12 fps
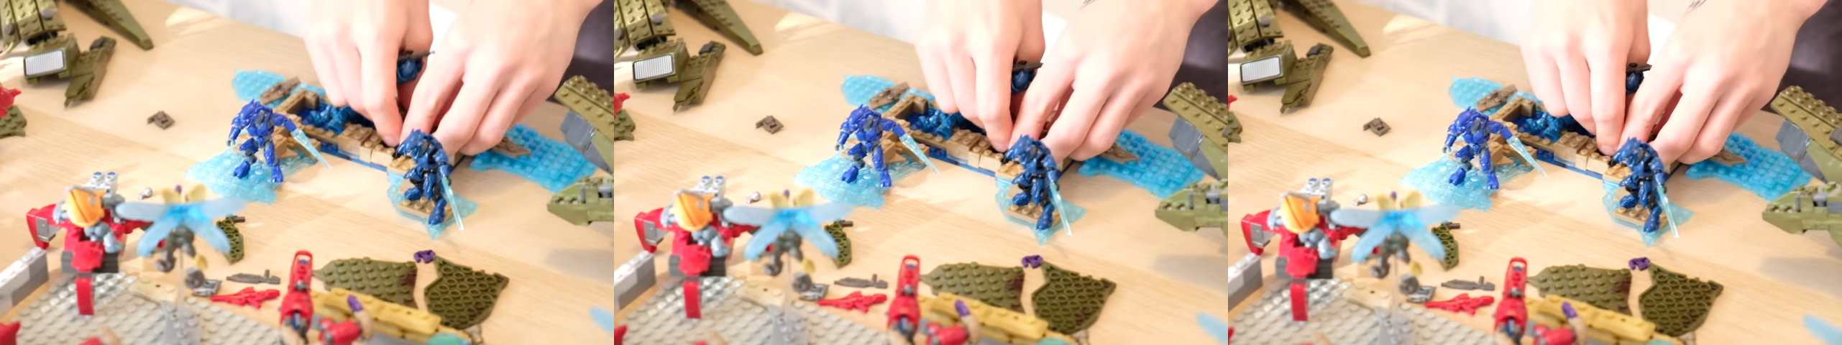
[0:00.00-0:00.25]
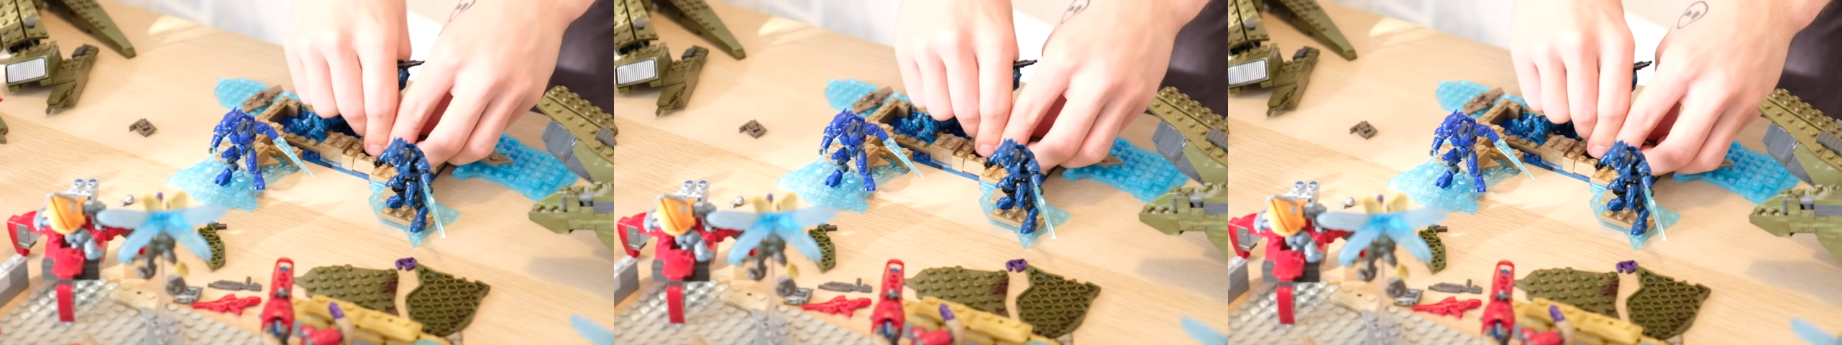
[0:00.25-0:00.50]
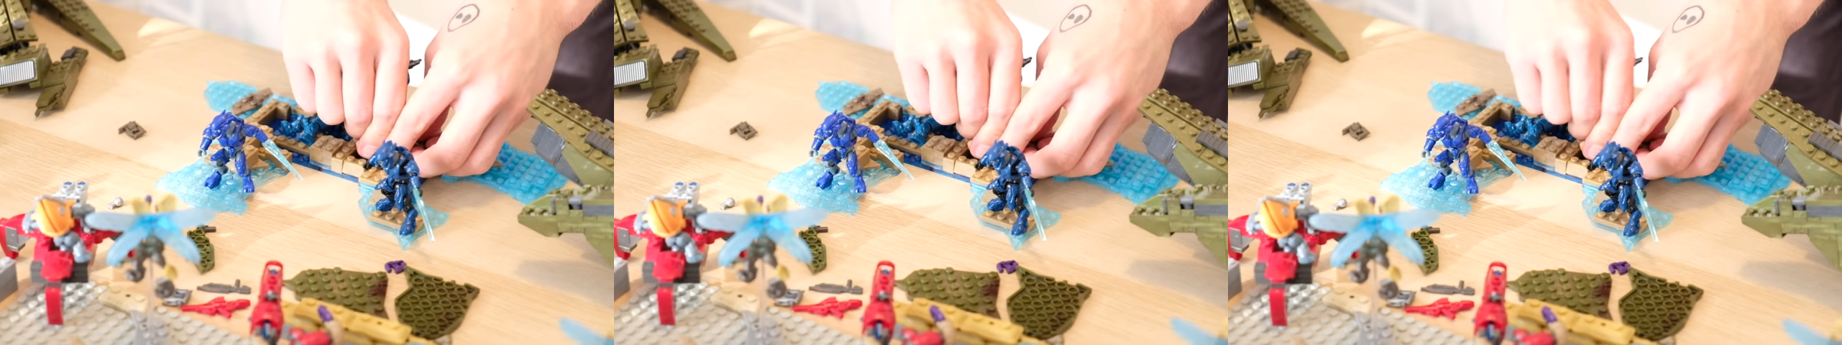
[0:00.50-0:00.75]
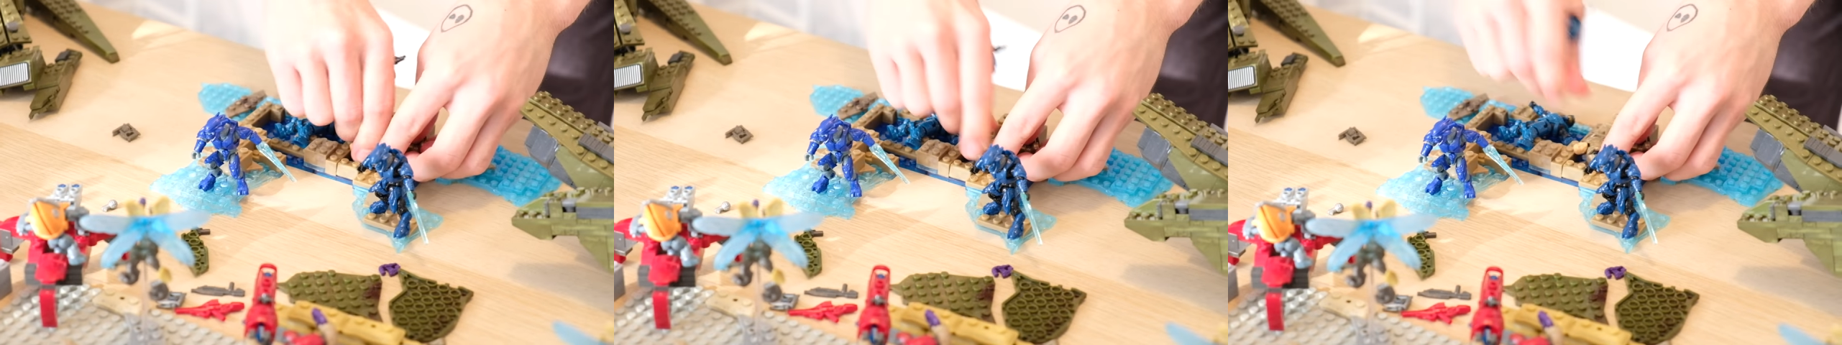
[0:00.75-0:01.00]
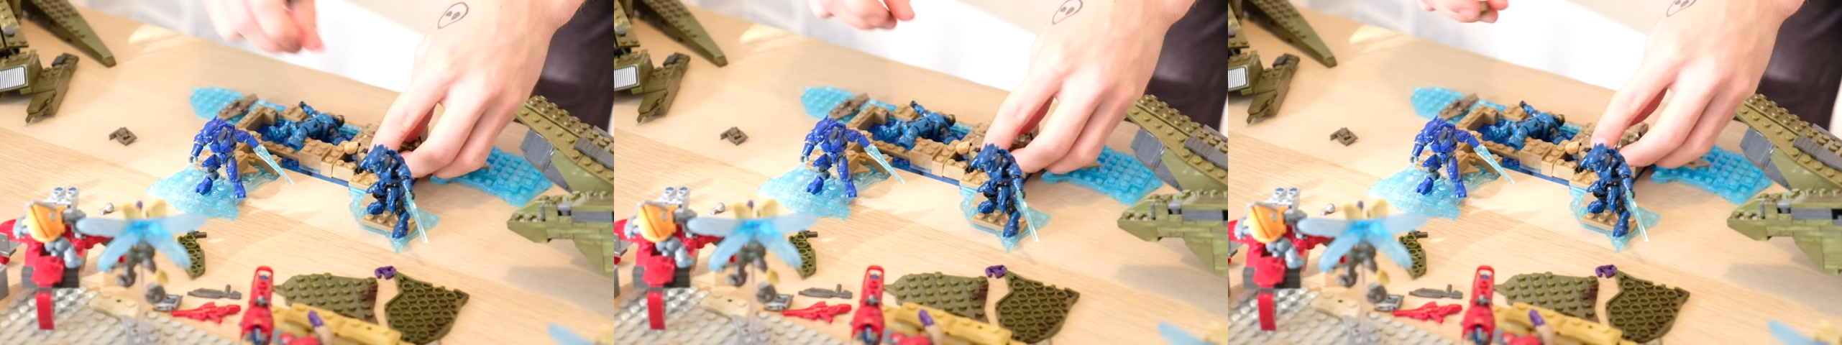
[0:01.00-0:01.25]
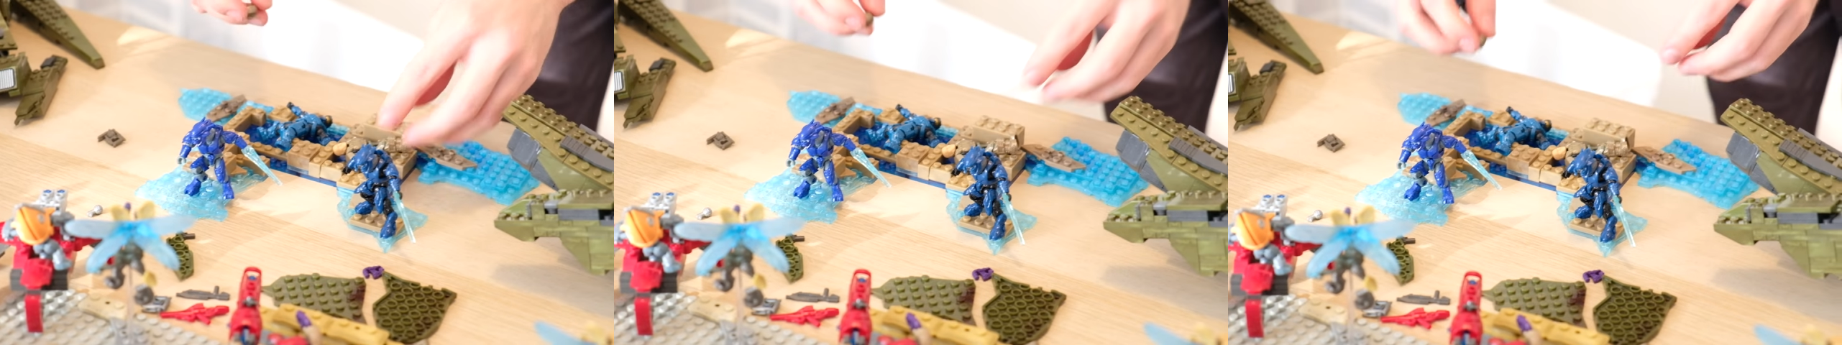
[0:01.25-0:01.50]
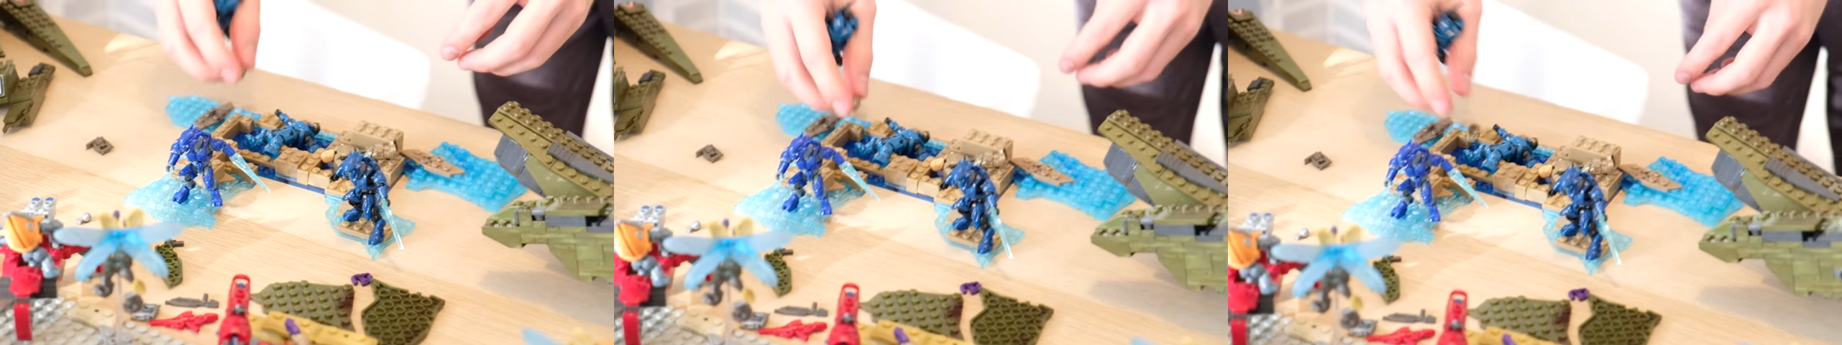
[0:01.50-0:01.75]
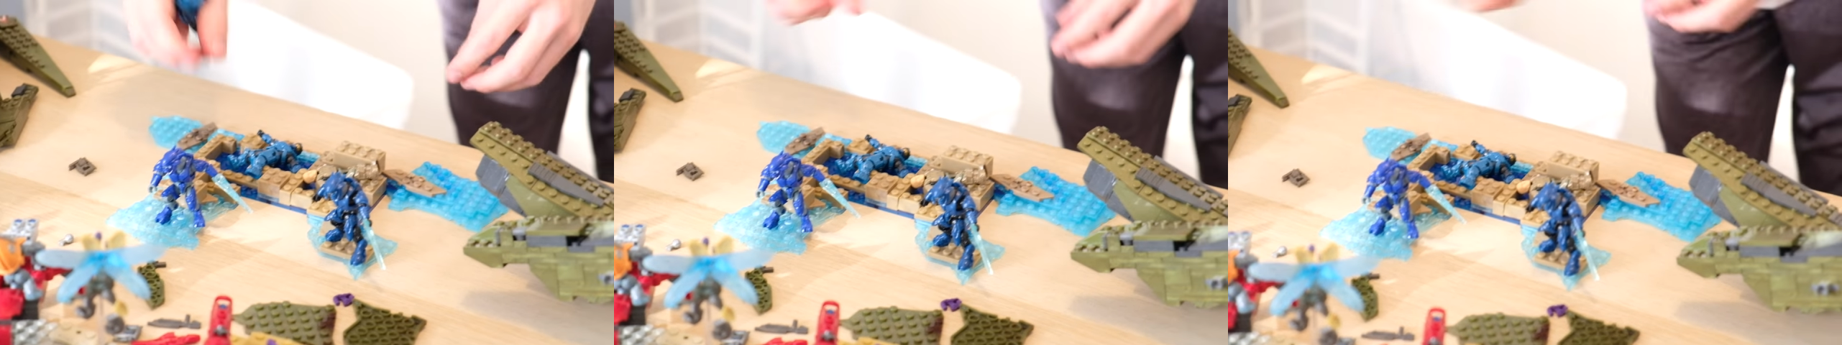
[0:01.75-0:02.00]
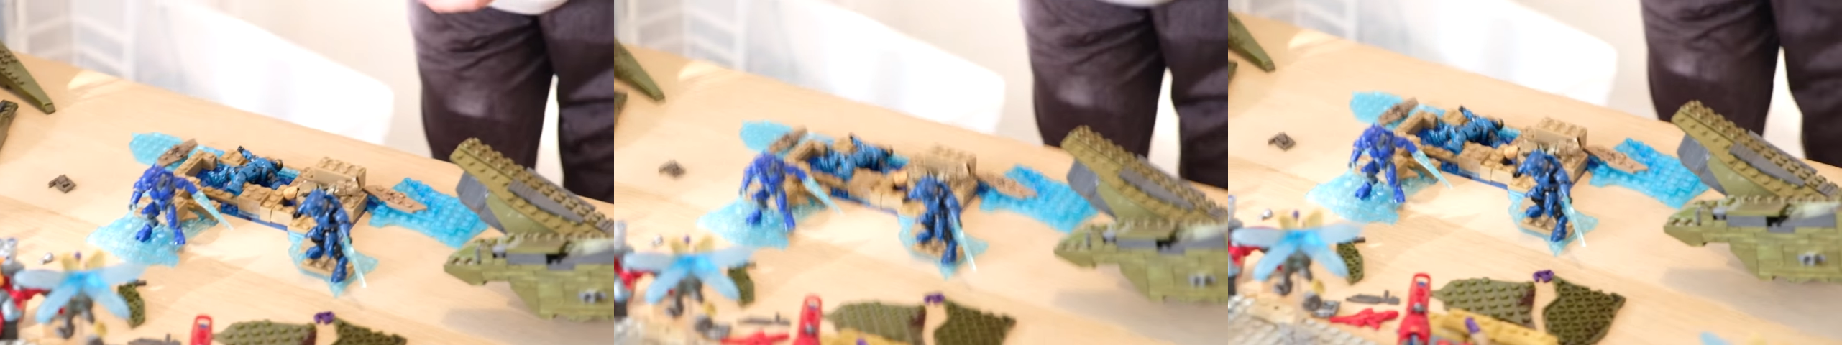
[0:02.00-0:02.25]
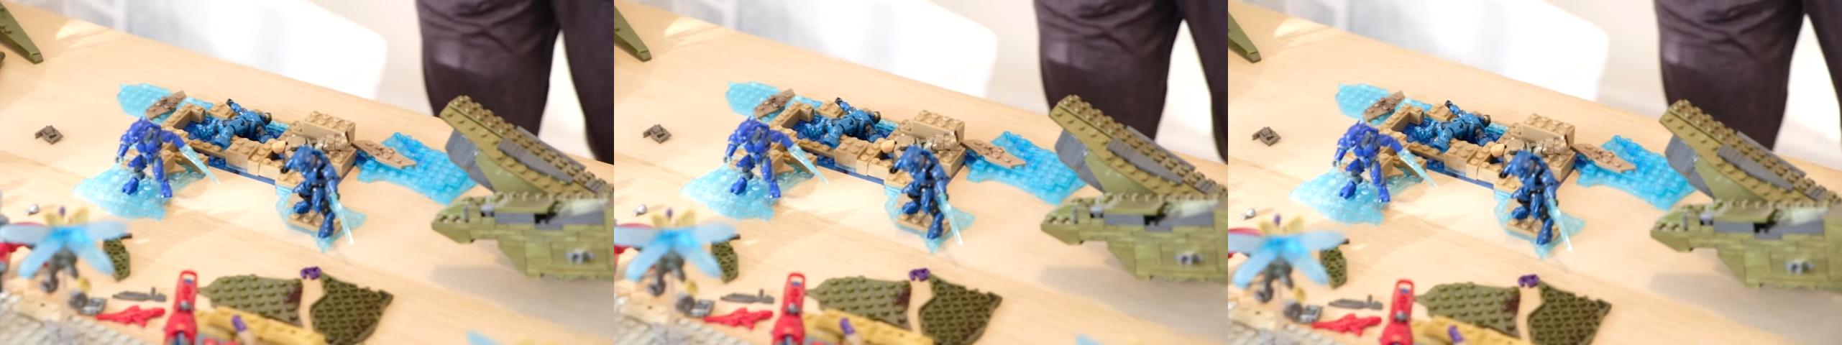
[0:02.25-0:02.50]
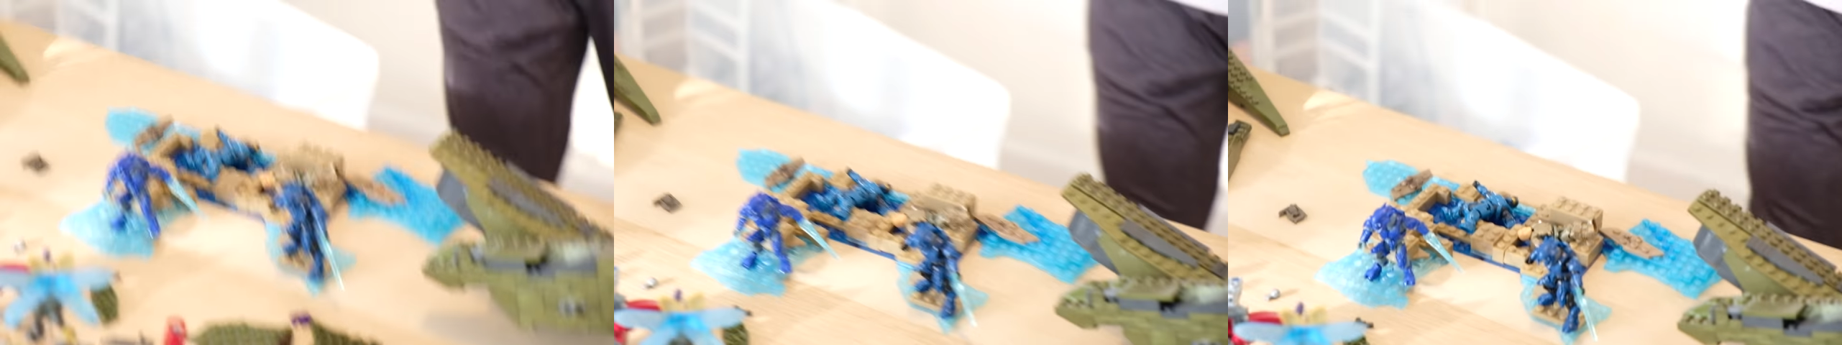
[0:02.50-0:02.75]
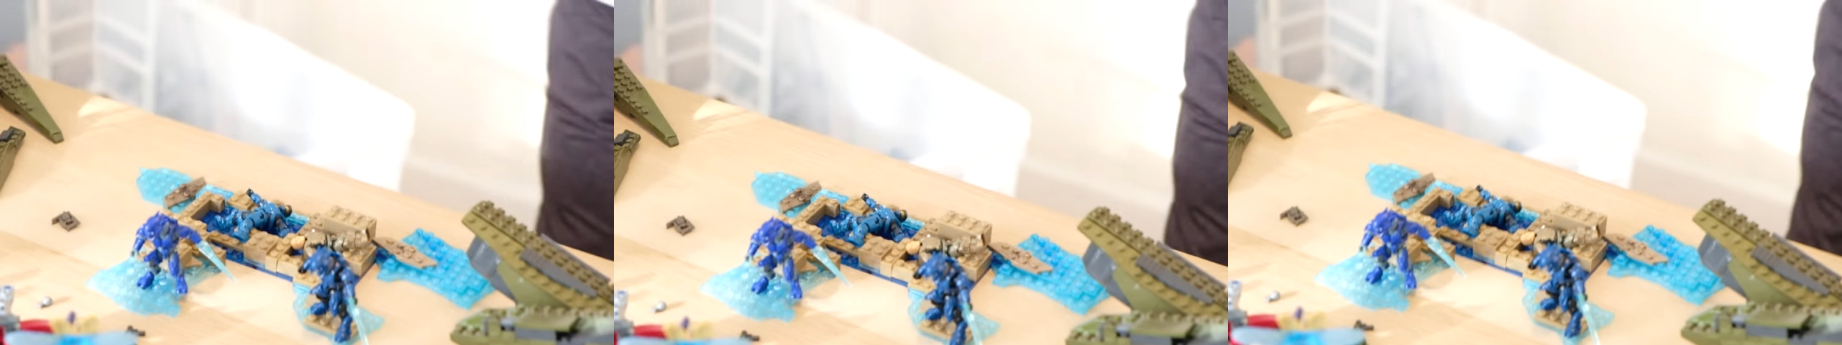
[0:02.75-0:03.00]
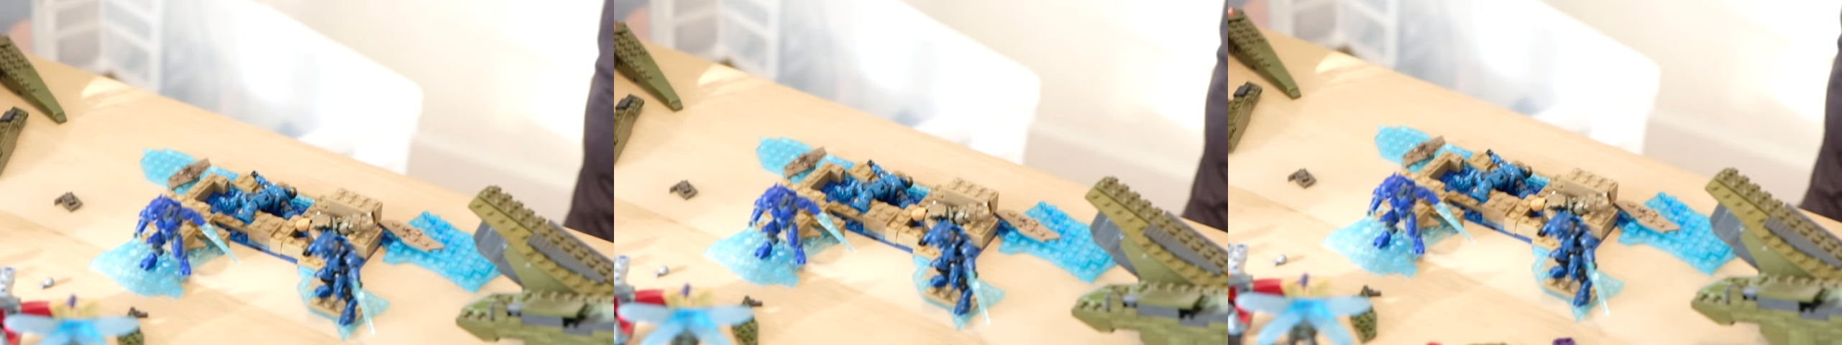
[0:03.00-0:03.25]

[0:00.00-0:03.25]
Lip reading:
(no speaker visible)